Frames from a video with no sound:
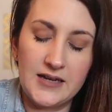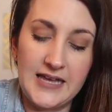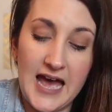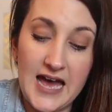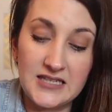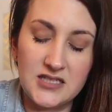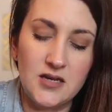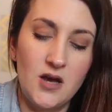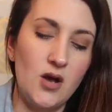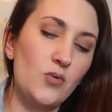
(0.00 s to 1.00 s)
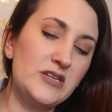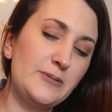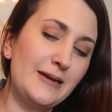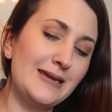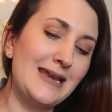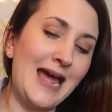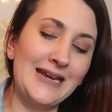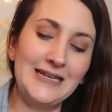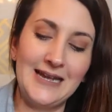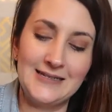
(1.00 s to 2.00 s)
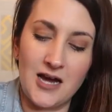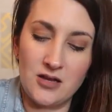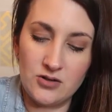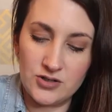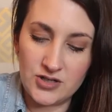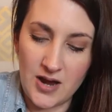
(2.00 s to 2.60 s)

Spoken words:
Gas, we spent $98.